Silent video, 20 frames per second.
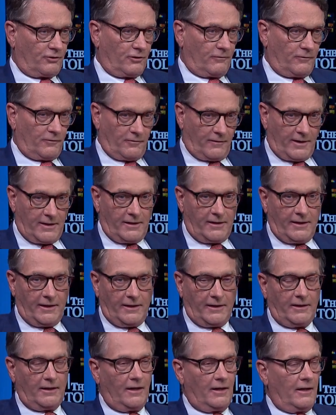the
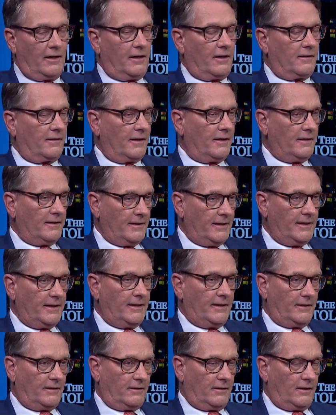validity, the
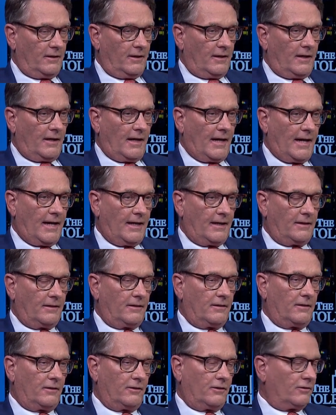need,
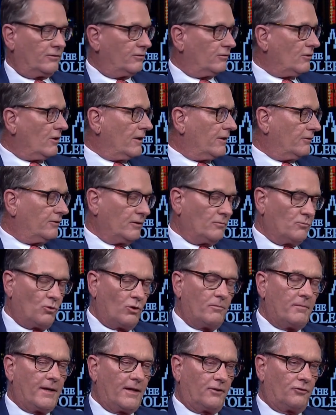and you're starting to see
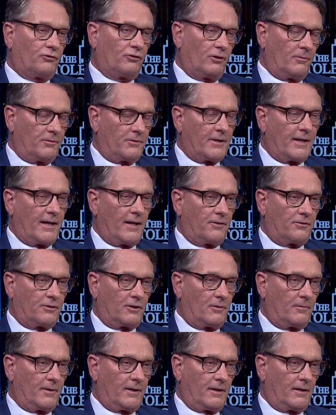more mainstream tenants
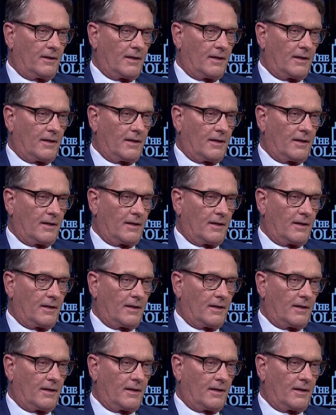come in.